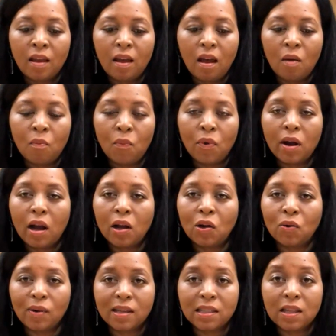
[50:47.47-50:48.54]
a more
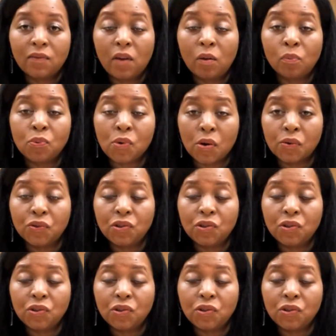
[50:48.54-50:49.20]
aggressive approach